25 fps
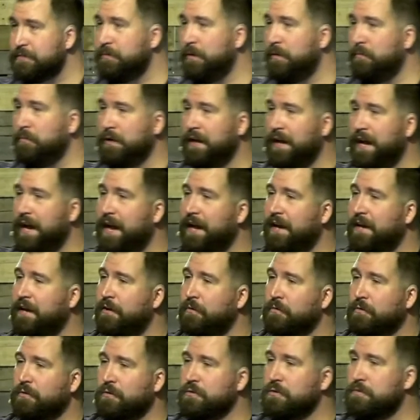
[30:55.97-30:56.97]
When we hand
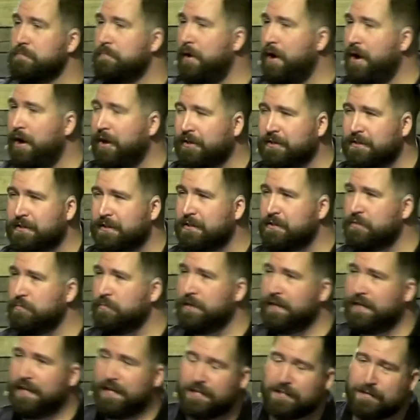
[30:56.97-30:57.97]
out those boxes,
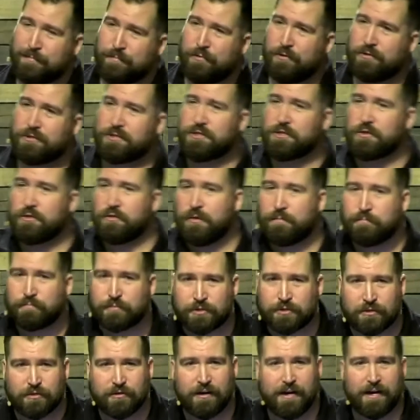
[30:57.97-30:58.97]
we get to put
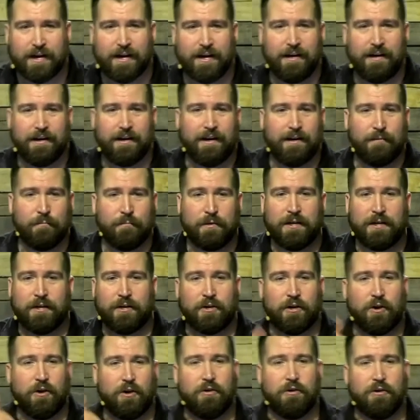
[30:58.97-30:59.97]
scripture in and we
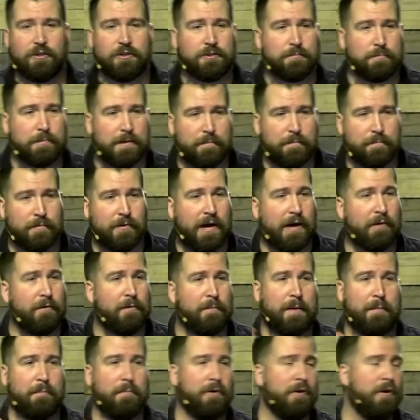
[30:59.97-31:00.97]
encourage people. I
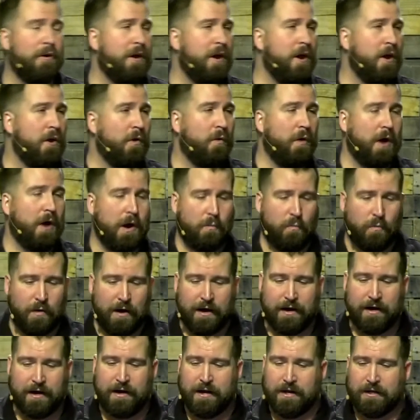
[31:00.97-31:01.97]
remember well,
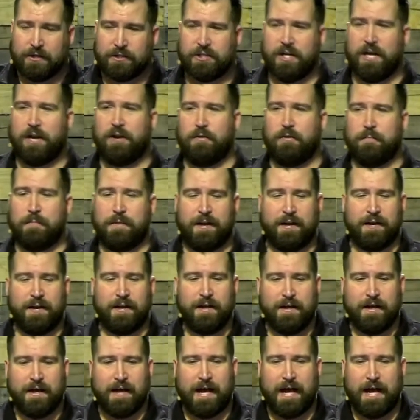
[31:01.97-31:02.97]
one gentleman
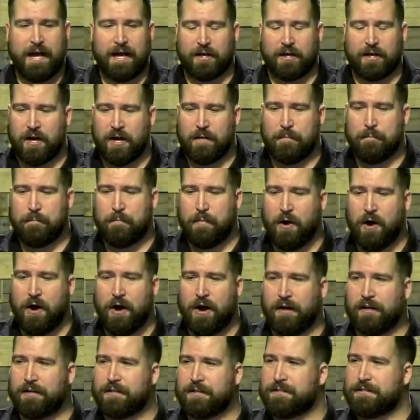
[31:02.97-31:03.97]
uh, a
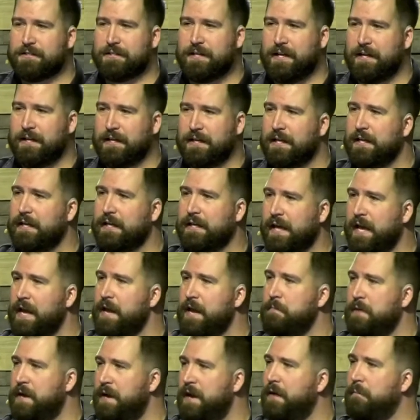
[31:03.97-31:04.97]
box and he
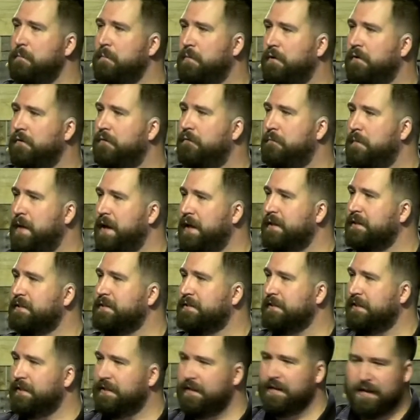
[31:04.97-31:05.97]
came a number of
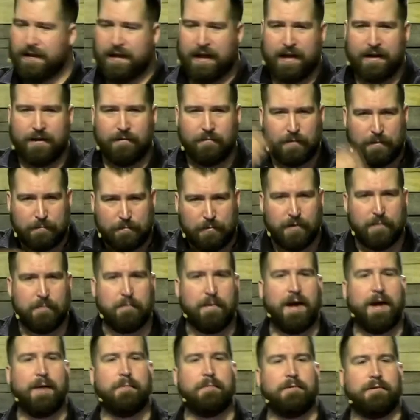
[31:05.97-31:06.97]
months and, and we put a
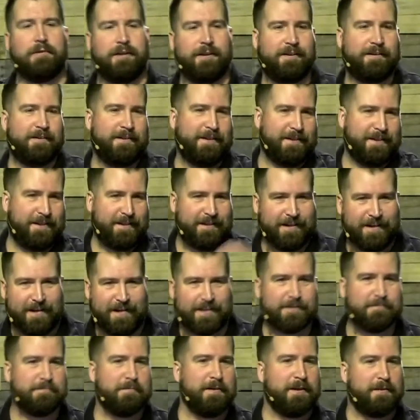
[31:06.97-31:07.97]
Bible in. And then the
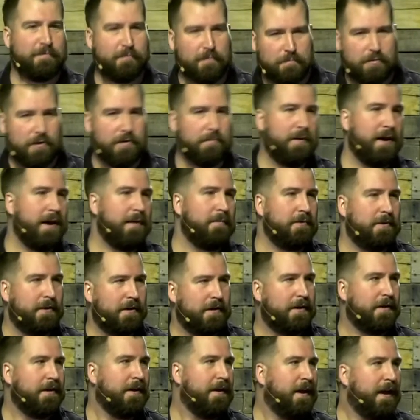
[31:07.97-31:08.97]
next month, we put a Bible in.
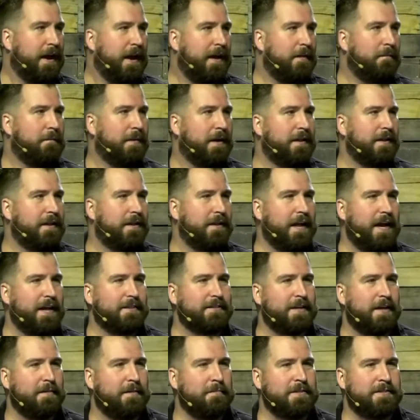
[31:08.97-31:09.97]
And, and by the last
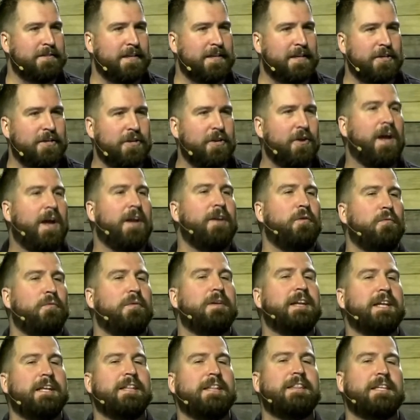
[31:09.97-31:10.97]
time, he's like, You know, I don't
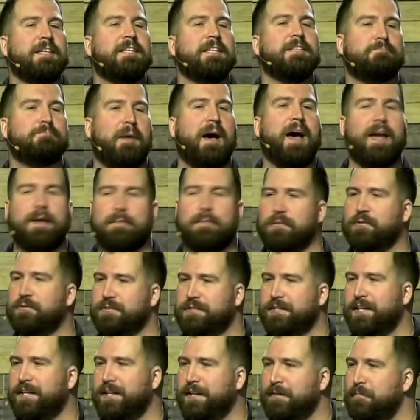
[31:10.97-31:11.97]
need these
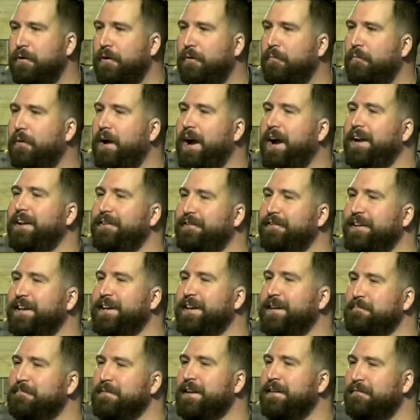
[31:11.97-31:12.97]
Bibles anymore. Why do you
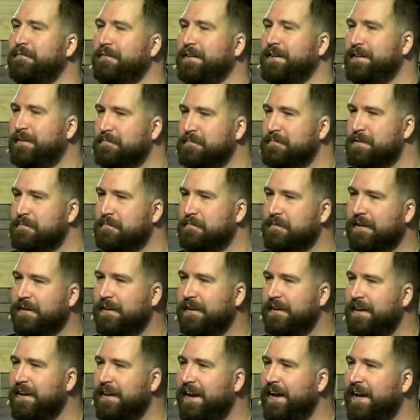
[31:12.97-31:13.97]
keep giving them to me?
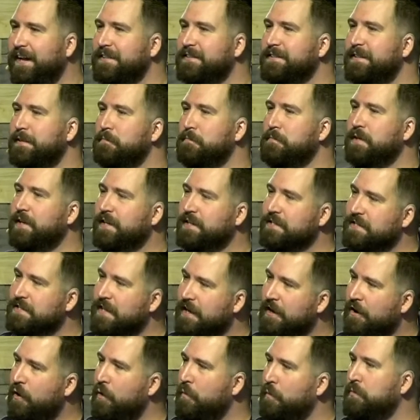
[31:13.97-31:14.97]
I said, Because I
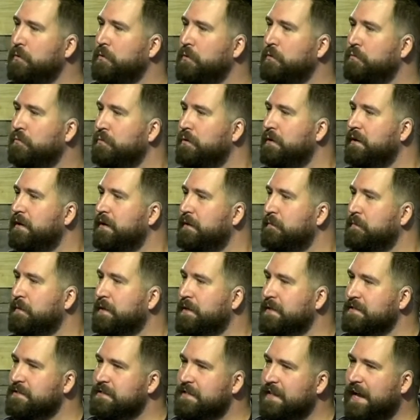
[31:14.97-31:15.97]
hope you'll read it
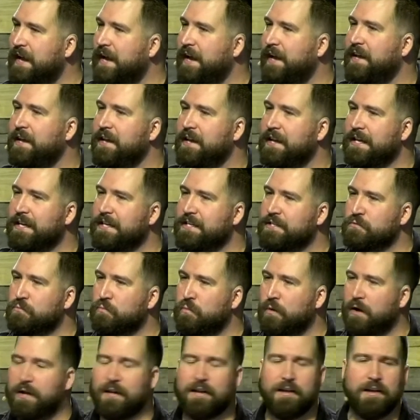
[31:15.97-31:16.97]
because that is
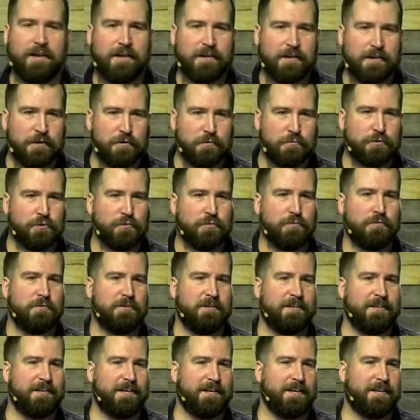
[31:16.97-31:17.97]
what you
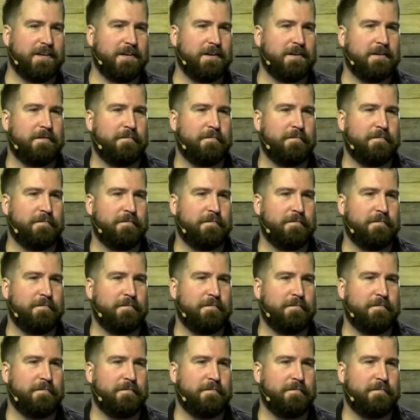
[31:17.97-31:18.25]
truly need.